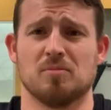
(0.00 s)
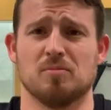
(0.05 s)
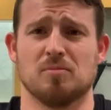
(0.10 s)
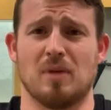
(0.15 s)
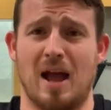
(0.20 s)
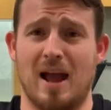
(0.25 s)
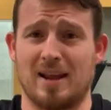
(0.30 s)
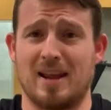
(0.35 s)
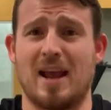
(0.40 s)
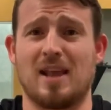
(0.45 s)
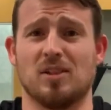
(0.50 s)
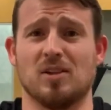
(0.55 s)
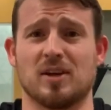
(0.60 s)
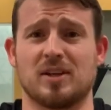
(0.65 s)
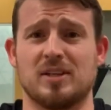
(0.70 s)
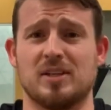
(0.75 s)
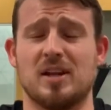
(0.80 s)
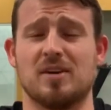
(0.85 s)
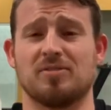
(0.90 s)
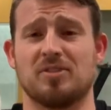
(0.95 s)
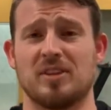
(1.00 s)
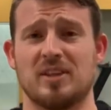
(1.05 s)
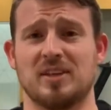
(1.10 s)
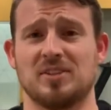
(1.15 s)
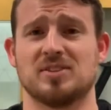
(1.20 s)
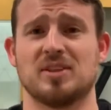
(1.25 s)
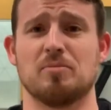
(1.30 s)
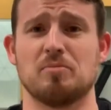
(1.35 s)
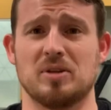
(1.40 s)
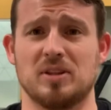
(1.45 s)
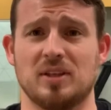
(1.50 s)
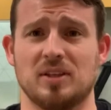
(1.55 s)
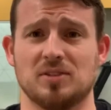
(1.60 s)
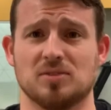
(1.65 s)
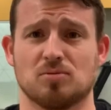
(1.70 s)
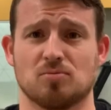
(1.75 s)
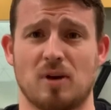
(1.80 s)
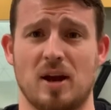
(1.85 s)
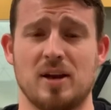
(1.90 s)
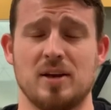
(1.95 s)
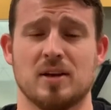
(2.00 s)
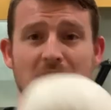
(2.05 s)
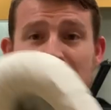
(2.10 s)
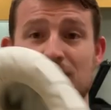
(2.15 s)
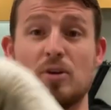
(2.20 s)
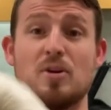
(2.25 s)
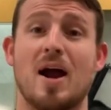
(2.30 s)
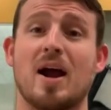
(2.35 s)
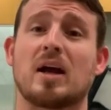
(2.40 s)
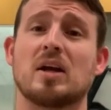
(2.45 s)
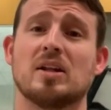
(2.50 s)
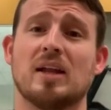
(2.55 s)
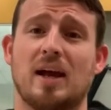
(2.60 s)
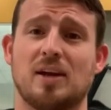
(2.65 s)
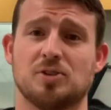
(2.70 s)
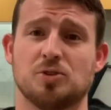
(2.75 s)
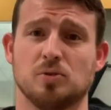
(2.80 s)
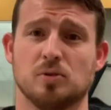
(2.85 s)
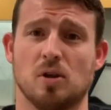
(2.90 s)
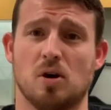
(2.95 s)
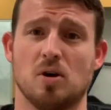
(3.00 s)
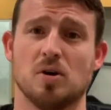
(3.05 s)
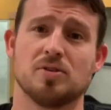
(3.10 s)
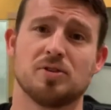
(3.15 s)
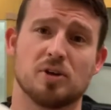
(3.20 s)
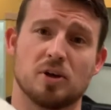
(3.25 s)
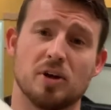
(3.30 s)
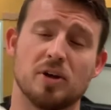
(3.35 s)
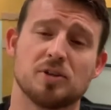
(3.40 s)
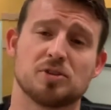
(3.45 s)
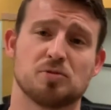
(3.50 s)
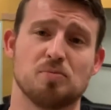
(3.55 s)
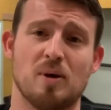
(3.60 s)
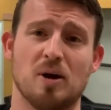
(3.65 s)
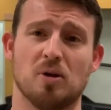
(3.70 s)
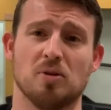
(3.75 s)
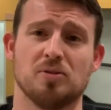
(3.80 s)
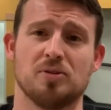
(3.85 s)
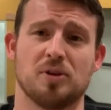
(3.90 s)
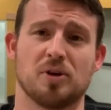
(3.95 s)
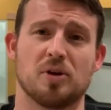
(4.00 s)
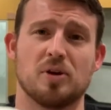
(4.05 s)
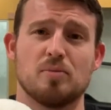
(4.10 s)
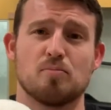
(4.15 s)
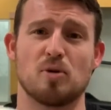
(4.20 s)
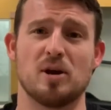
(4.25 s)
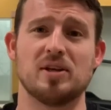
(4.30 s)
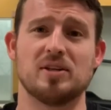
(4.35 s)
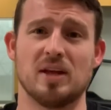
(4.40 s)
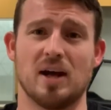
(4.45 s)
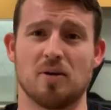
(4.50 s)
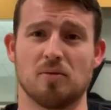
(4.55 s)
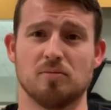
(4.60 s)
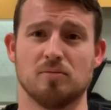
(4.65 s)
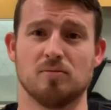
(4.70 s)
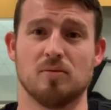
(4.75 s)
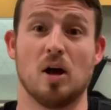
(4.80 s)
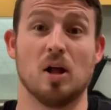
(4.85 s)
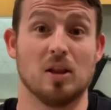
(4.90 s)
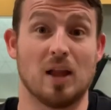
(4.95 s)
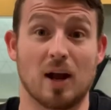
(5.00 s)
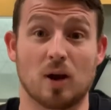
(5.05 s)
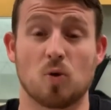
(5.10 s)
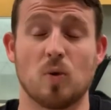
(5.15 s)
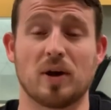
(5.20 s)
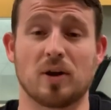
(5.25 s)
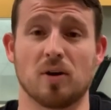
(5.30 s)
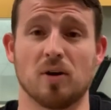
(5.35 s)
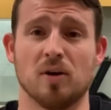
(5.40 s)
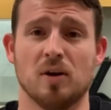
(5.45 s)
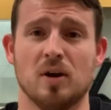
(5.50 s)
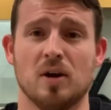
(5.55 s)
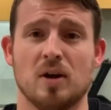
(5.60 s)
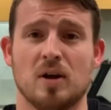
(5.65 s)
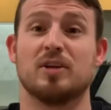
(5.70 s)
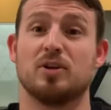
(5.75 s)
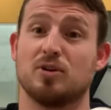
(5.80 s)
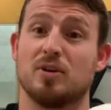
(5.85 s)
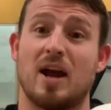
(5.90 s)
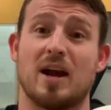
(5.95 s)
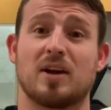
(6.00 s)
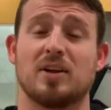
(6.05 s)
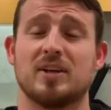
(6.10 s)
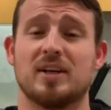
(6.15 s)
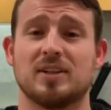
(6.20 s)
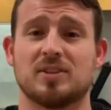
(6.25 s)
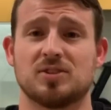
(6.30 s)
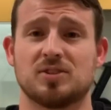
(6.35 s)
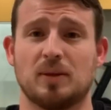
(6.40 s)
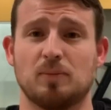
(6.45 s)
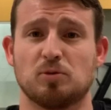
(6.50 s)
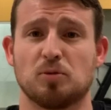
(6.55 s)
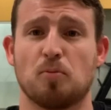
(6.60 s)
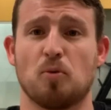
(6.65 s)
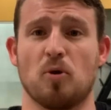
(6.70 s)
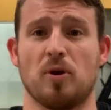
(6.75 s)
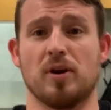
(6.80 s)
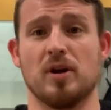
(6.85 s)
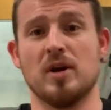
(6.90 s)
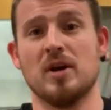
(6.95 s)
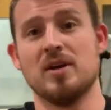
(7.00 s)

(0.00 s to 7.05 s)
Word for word: I got lucky enough that they sent me these, right? They're not gonna last you as long. They're gonna smell. They're gonna break down a lot quicker. You're not gonna get the same support.